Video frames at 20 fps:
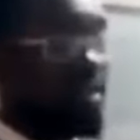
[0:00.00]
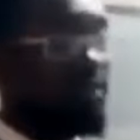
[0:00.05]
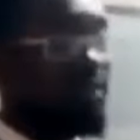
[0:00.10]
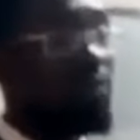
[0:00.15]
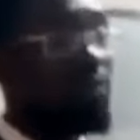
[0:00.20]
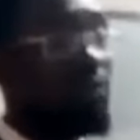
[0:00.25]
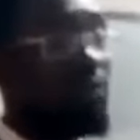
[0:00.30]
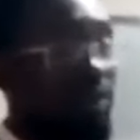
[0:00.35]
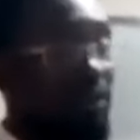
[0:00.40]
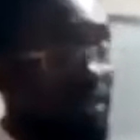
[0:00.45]

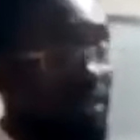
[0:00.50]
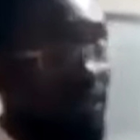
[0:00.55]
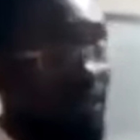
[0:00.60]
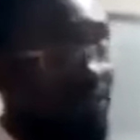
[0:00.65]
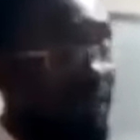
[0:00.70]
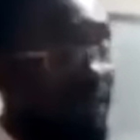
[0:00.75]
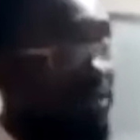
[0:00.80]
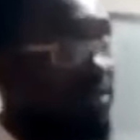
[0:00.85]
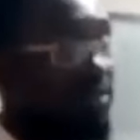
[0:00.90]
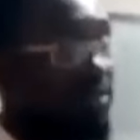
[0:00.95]
If it works out
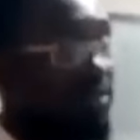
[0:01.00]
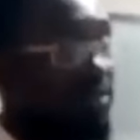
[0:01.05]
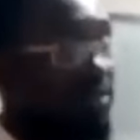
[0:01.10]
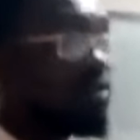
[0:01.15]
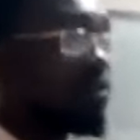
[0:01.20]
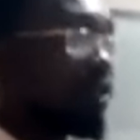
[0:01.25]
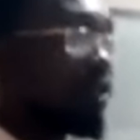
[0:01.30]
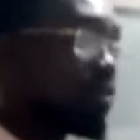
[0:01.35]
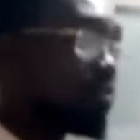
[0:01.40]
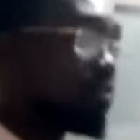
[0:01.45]
fine, if it
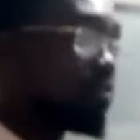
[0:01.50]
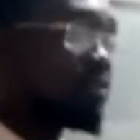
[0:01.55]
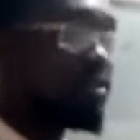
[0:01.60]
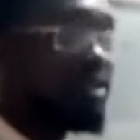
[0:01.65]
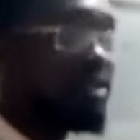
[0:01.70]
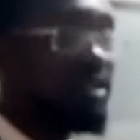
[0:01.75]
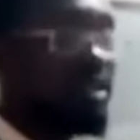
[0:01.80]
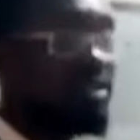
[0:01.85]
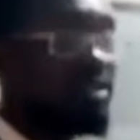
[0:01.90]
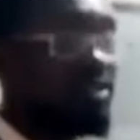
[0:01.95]
doesn't work out, you
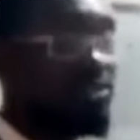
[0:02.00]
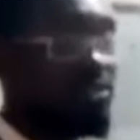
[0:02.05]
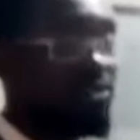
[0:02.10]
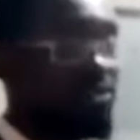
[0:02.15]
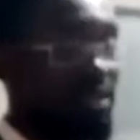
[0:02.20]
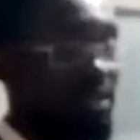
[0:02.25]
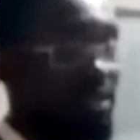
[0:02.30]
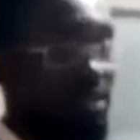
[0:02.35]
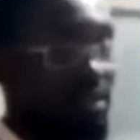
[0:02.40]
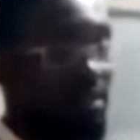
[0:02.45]
move to the next
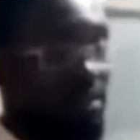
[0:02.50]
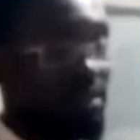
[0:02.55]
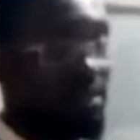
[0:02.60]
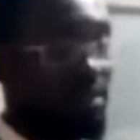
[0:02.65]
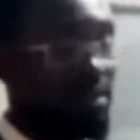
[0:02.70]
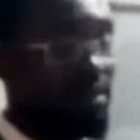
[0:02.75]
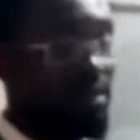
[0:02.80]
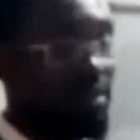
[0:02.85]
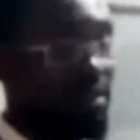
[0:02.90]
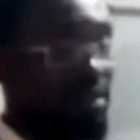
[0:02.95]

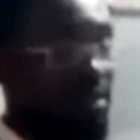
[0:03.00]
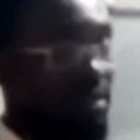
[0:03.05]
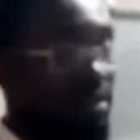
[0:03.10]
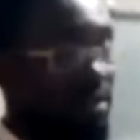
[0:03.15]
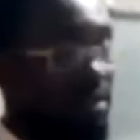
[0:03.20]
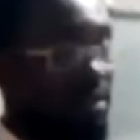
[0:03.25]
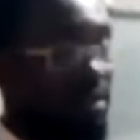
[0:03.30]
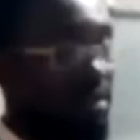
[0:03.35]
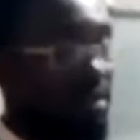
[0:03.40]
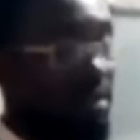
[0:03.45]
trade.
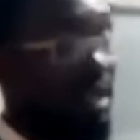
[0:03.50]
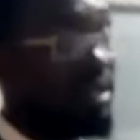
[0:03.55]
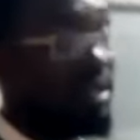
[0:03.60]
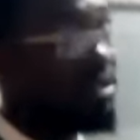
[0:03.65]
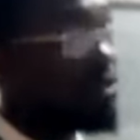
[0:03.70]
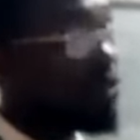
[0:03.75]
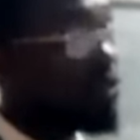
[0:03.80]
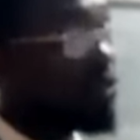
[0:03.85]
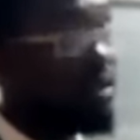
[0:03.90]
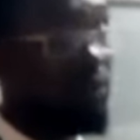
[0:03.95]

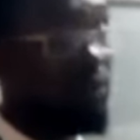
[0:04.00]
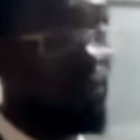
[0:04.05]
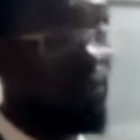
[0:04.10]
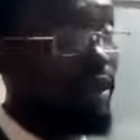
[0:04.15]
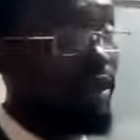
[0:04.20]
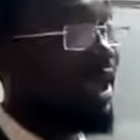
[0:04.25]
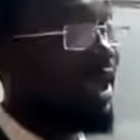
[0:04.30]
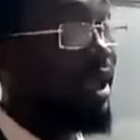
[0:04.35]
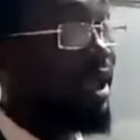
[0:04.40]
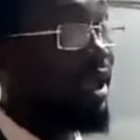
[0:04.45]
That's the only
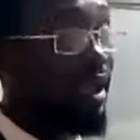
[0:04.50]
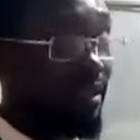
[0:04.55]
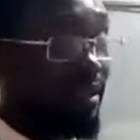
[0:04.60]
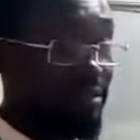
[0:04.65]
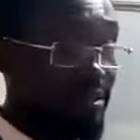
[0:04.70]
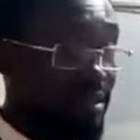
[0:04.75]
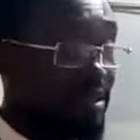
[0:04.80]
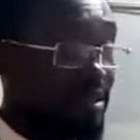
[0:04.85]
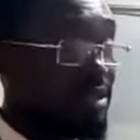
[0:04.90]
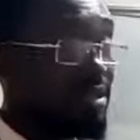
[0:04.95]
way I have
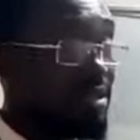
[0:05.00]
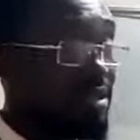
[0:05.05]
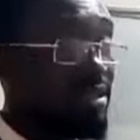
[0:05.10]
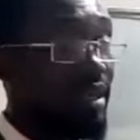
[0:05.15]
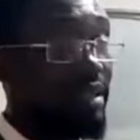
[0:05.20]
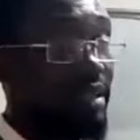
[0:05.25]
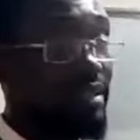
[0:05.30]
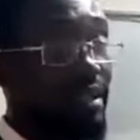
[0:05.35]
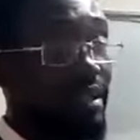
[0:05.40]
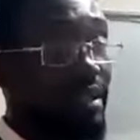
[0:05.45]
seen
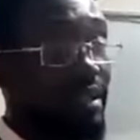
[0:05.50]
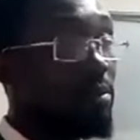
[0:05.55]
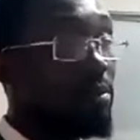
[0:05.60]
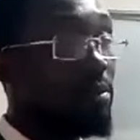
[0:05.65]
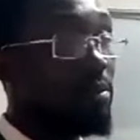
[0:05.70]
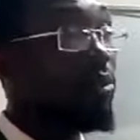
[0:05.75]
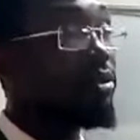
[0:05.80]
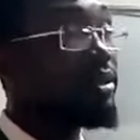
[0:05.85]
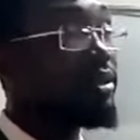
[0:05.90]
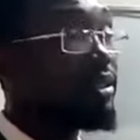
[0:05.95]
that
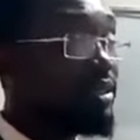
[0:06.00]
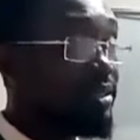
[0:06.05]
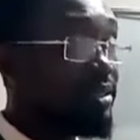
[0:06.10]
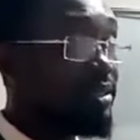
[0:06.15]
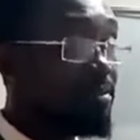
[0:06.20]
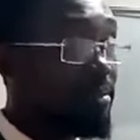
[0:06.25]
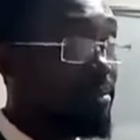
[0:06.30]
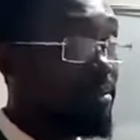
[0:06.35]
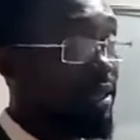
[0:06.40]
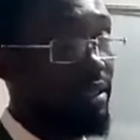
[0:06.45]
money
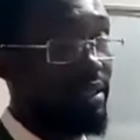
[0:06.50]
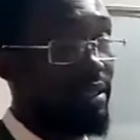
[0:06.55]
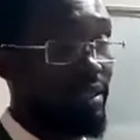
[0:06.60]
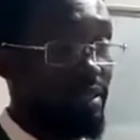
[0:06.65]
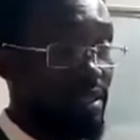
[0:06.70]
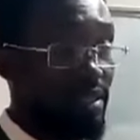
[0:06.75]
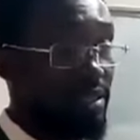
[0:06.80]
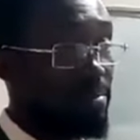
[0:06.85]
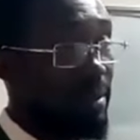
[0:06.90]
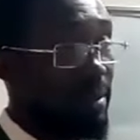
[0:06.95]
is made
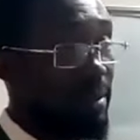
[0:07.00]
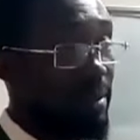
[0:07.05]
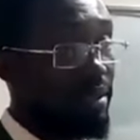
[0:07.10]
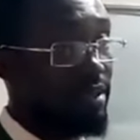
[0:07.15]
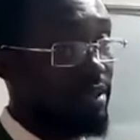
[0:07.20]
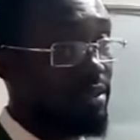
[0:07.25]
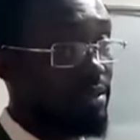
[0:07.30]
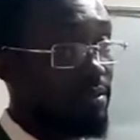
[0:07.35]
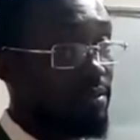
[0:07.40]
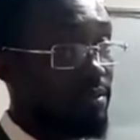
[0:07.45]
in this
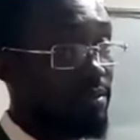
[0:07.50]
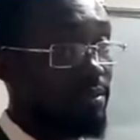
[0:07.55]
market.